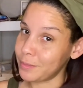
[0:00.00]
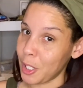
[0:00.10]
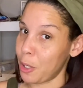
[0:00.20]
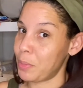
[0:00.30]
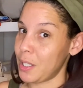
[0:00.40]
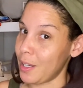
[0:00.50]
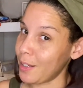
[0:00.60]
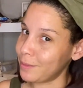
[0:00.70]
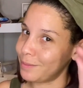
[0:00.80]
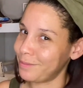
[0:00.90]
Ipsy
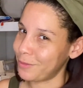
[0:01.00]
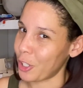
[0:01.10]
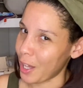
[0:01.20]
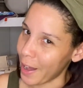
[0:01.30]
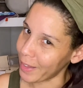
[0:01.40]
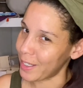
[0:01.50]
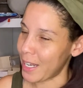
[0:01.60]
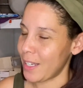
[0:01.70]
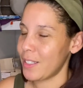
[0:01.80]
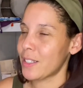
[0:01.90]
for the
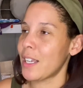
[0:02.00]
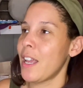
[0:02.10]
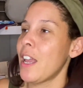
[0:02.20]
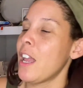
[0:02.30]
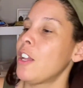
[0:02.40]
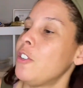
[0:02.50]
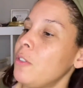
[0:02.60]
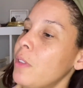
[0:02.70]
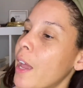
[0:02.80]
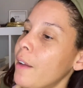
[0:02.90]
holidays, do
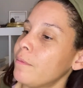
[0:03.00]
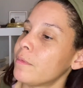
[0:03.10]
that.